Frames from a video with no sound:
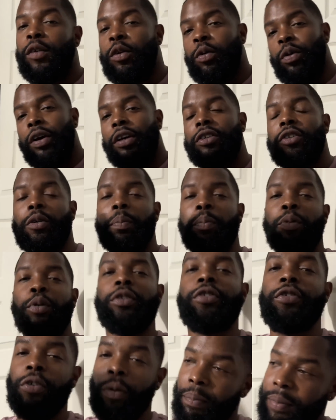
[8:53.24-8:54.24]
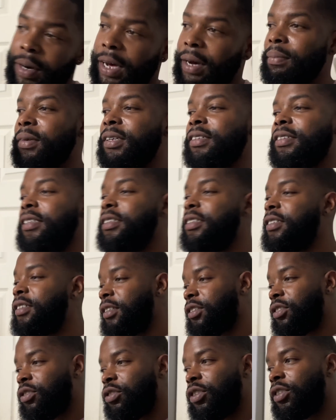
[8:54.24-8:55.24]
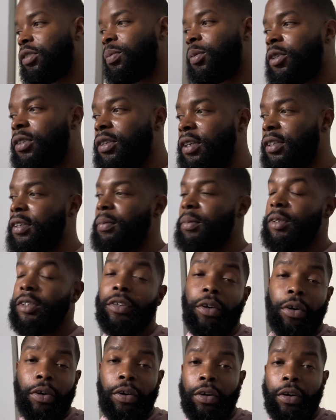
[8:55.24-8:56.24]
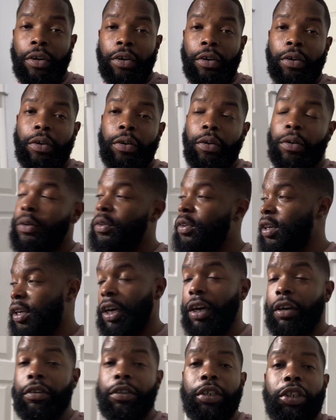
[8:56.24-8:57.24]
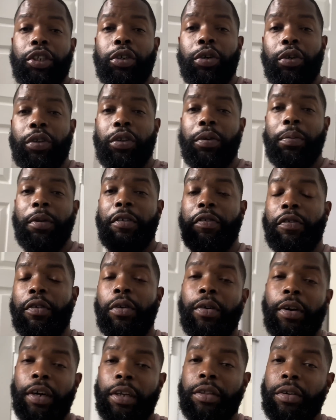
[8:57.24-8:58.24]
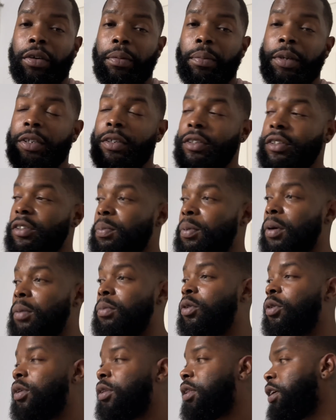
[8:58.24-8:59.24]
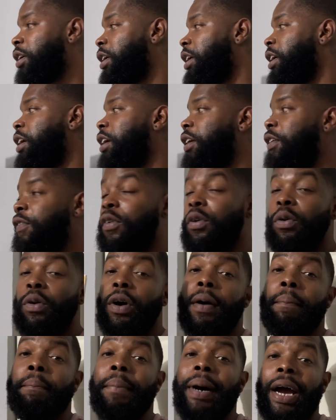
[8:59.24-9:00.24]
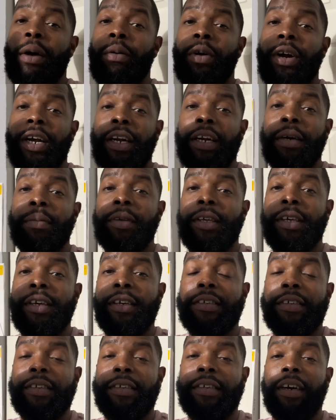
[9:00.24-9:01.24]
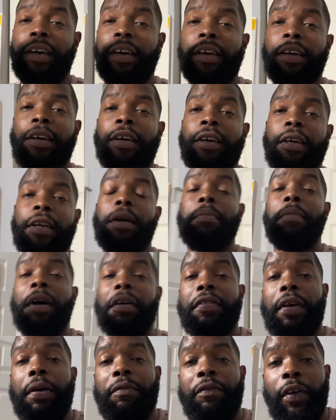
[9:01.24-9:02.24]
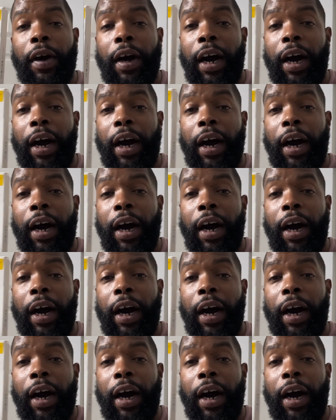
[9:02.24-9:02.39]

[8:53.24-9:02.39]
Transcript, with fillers: we are support some black business this Christmas. You see me? So you can reach out to me if you don't want to the business promote. If you don't want to buy one of them cases, yeah, them have them for